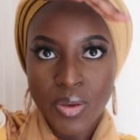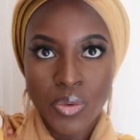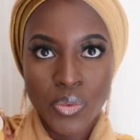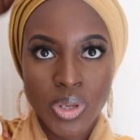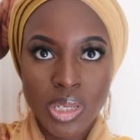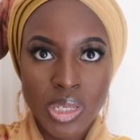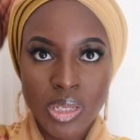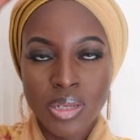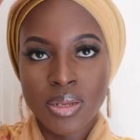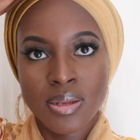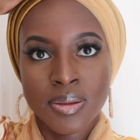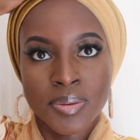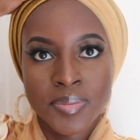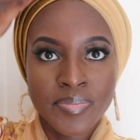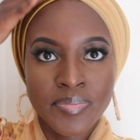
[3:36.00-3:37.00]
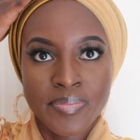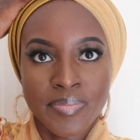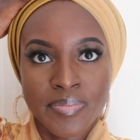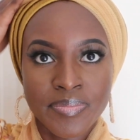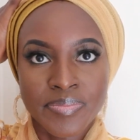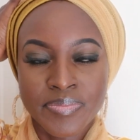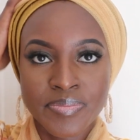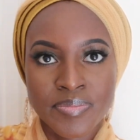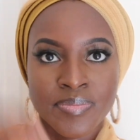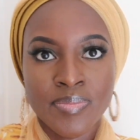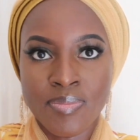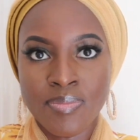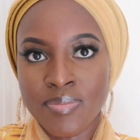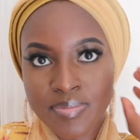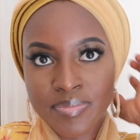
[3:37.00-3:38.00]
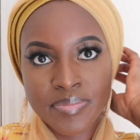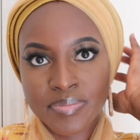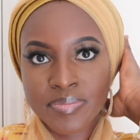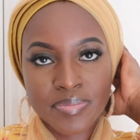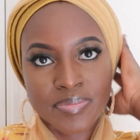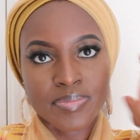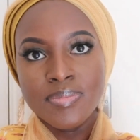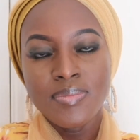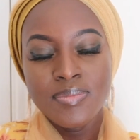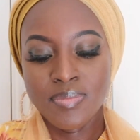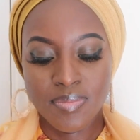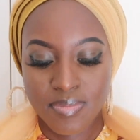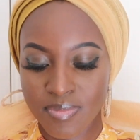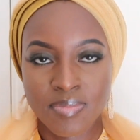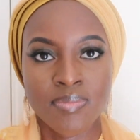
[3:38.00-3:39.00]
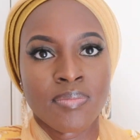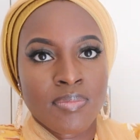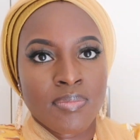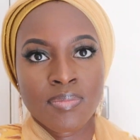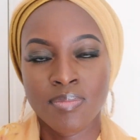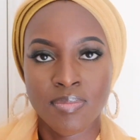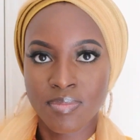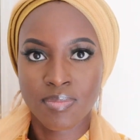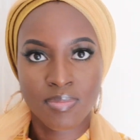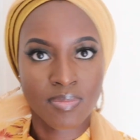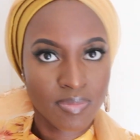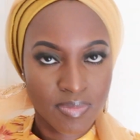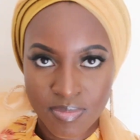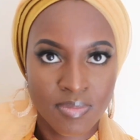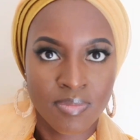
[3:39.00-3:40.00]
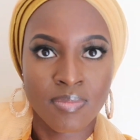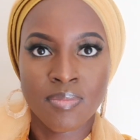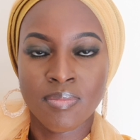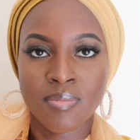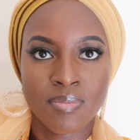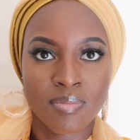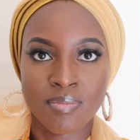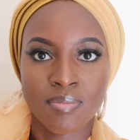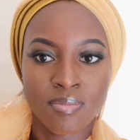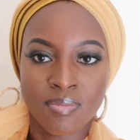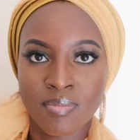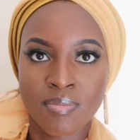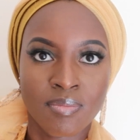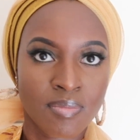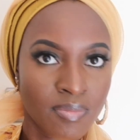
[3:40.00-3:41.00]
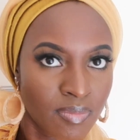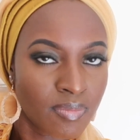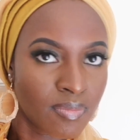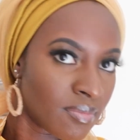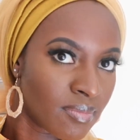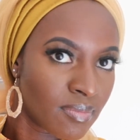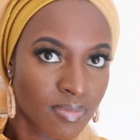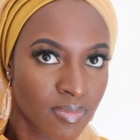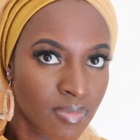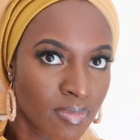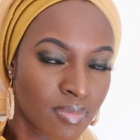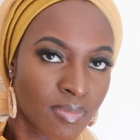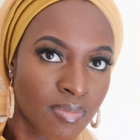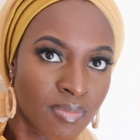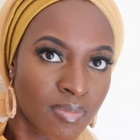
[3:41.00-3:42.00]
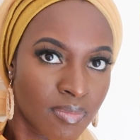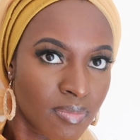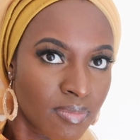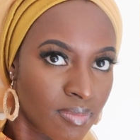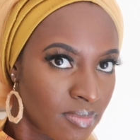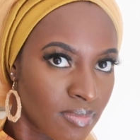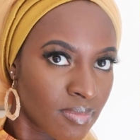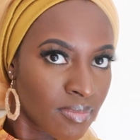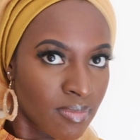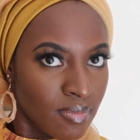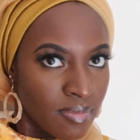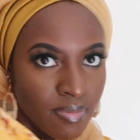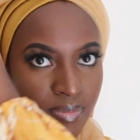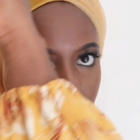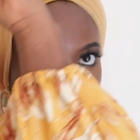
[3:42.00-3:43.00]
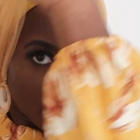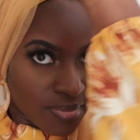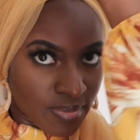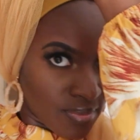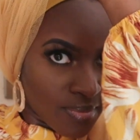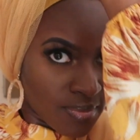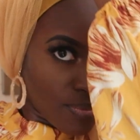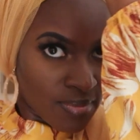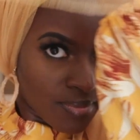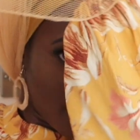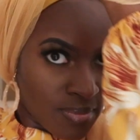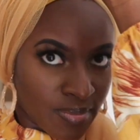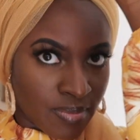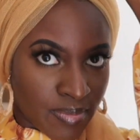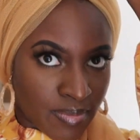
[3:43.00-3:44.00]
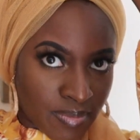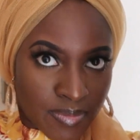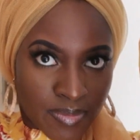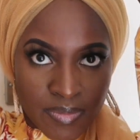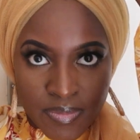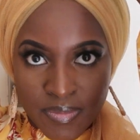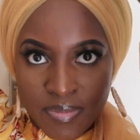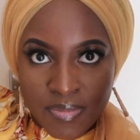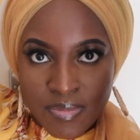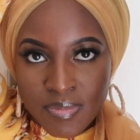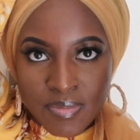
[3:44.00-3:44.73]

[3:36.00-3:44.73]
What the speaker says: and then take the other side, gather it a bit, and then take that over diagonally so it crosses over the other side that you've just done.